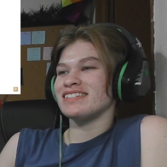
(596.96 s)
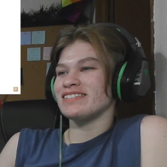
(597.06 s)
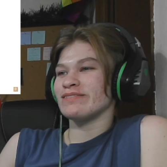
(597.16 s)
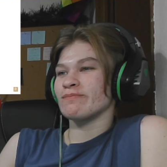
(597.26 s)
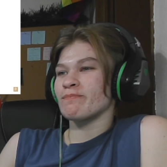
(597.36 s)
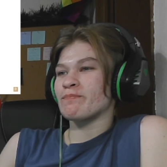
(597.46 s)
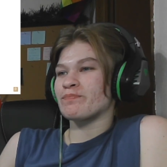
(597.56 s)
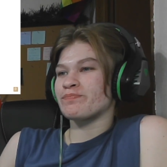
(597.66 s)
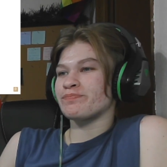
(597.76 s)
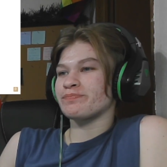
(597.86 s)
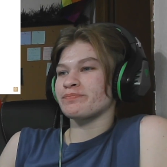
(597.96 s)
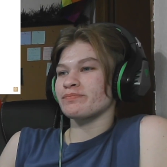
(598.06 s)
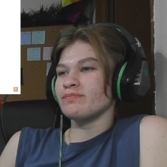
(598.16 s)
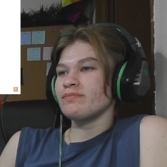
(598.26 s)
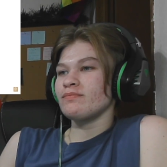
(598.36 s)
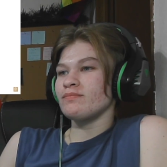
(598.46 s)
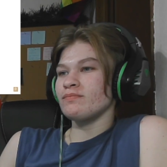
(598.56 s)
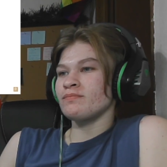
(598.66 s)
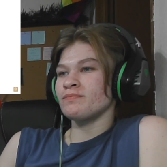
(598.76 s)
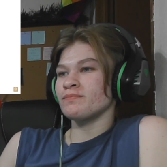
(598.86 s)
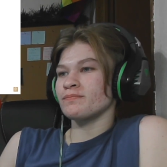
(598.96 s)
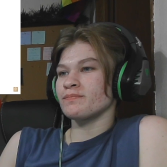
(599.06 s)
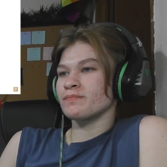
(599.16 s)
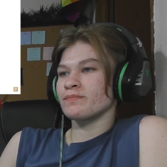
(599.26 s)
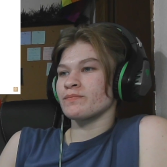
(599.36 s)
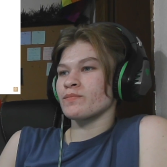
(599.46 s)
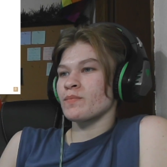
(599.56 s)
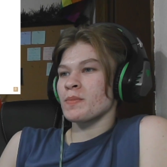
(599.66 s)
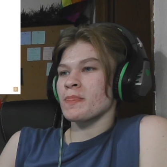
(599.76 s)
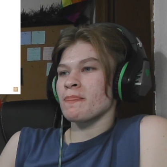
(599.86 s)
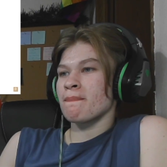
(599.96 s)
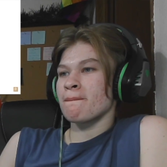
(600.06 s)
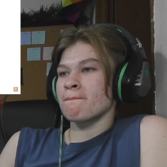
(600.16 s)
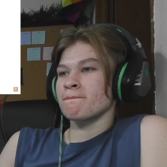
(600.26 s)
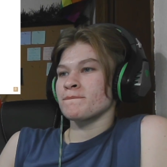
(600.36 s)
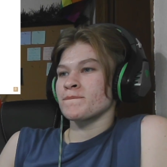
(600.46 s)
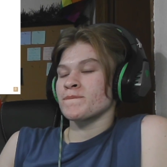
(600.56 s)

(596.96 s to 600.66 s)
No one is speaking in this clip.